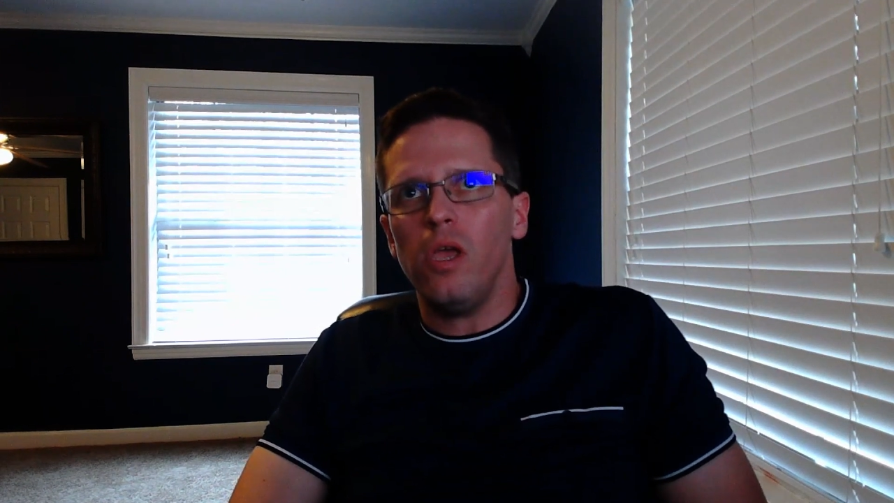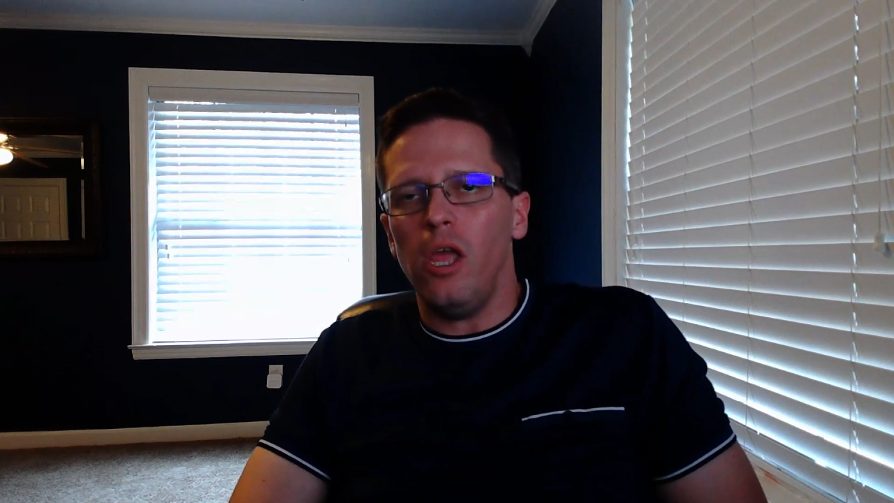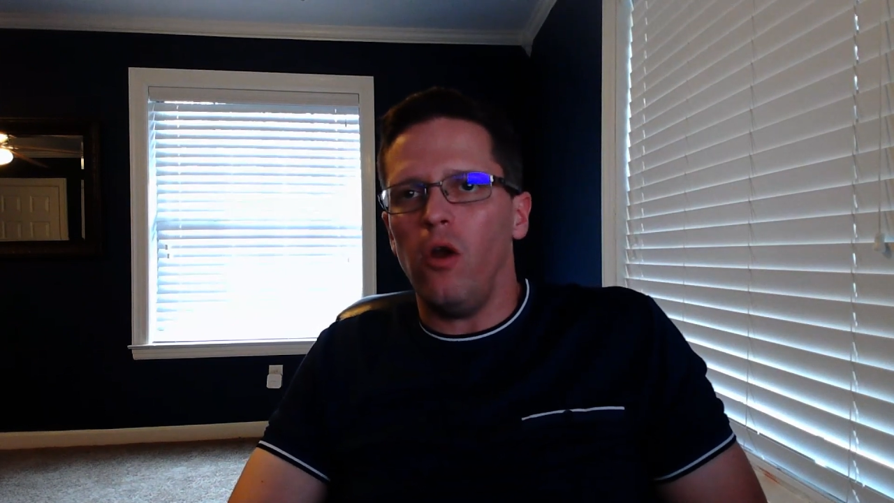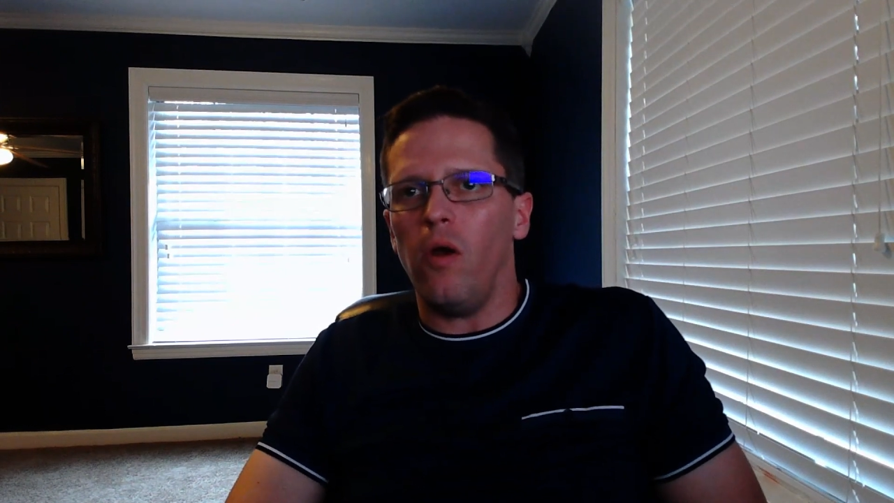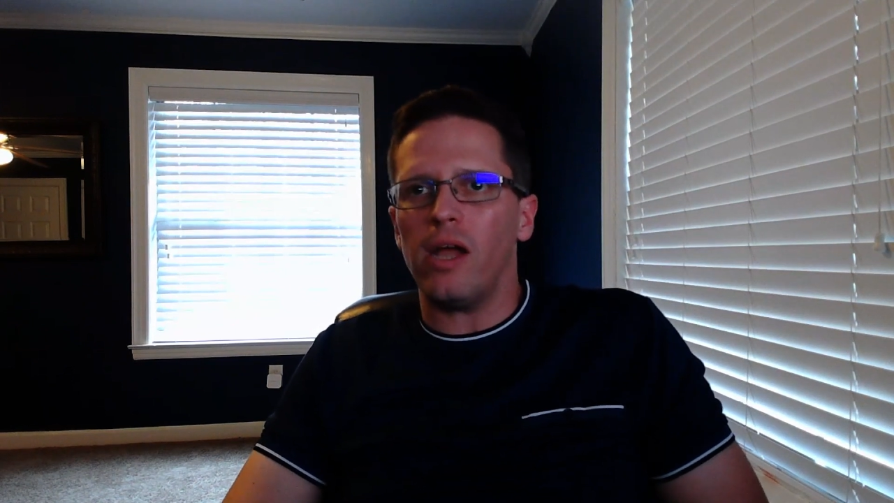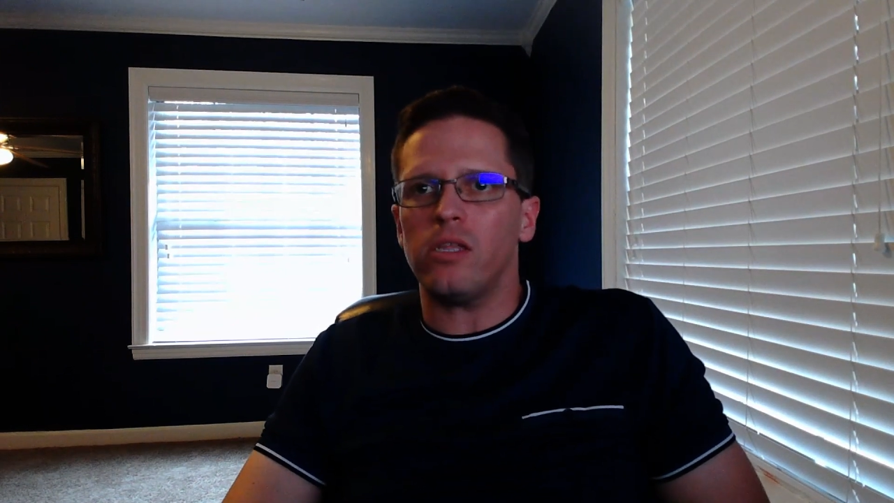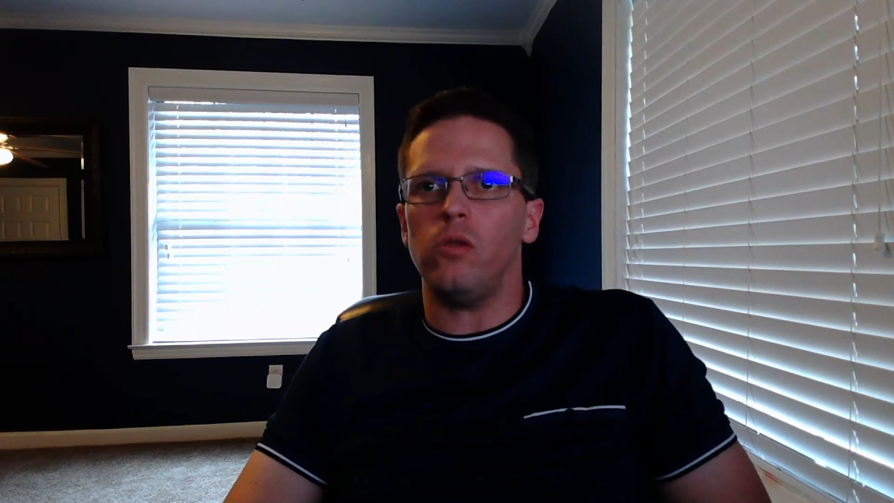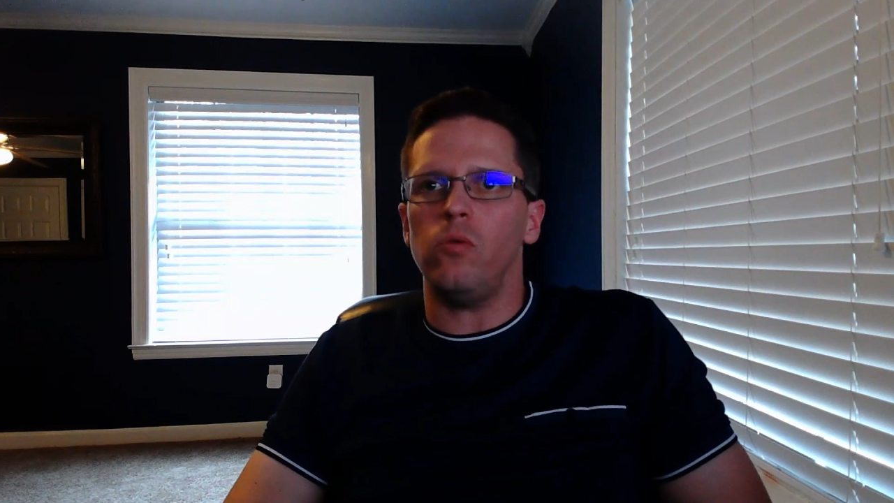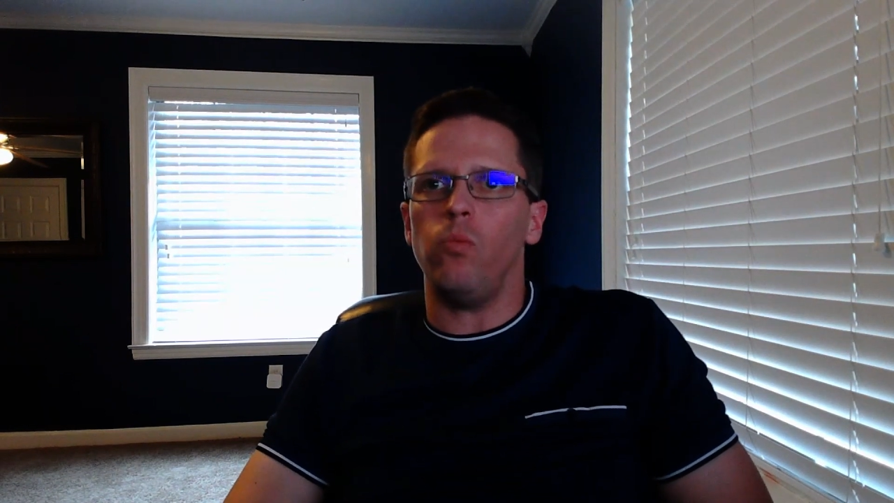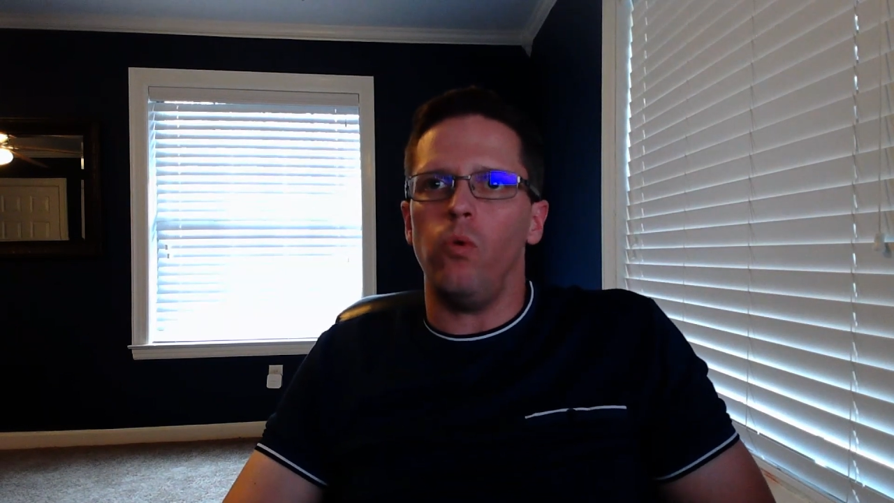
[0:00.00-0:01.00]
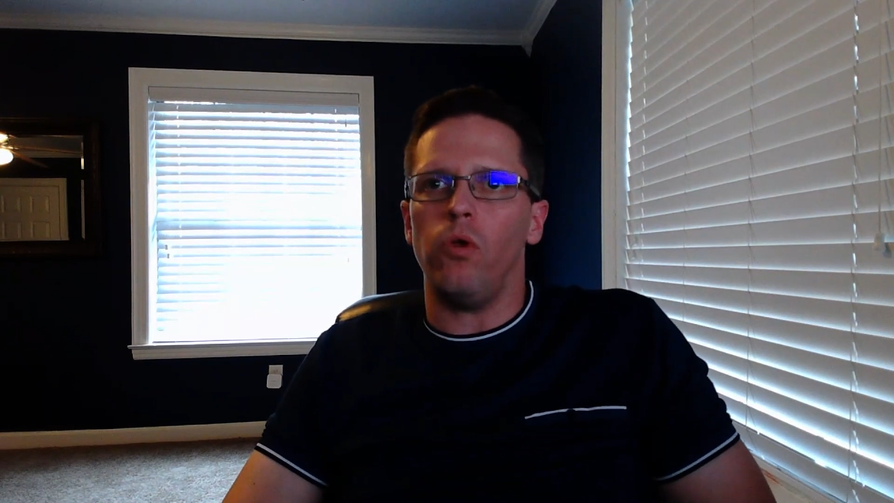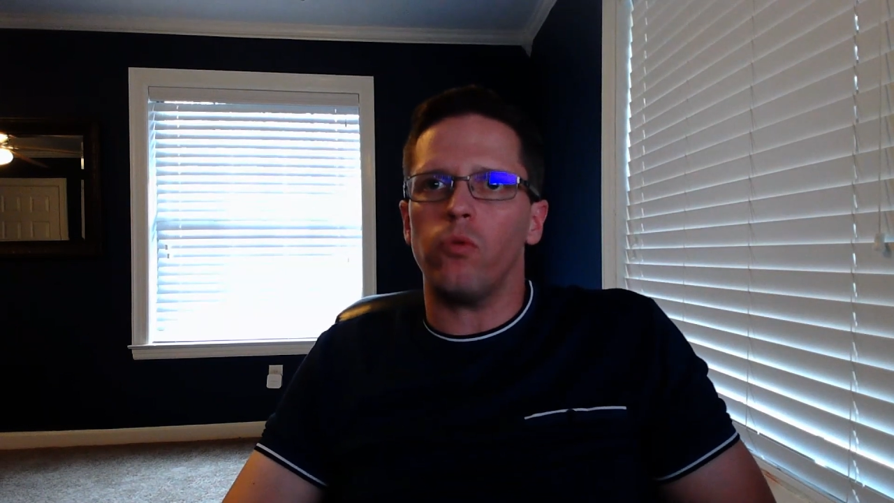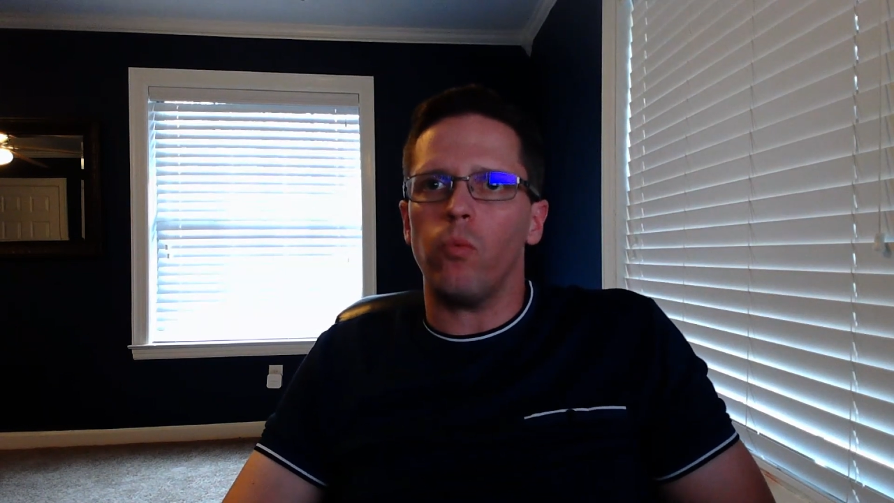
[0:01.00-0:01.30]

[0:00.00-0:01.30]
interacted with